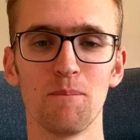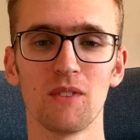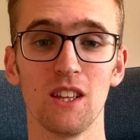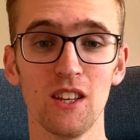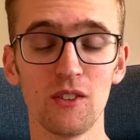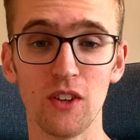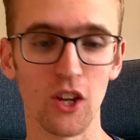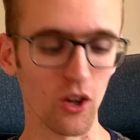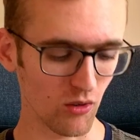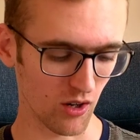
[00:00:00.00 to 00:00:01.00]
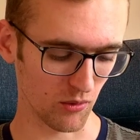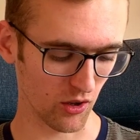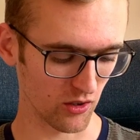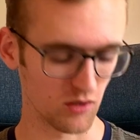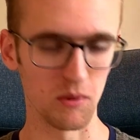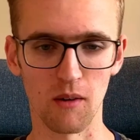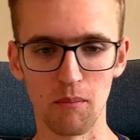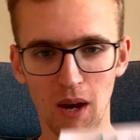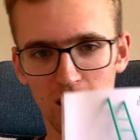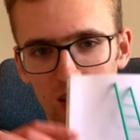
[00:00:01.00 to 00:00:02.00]
In this video, I'm going to be
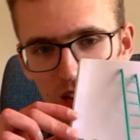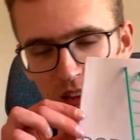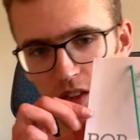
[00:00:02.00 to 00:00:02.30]
unpacking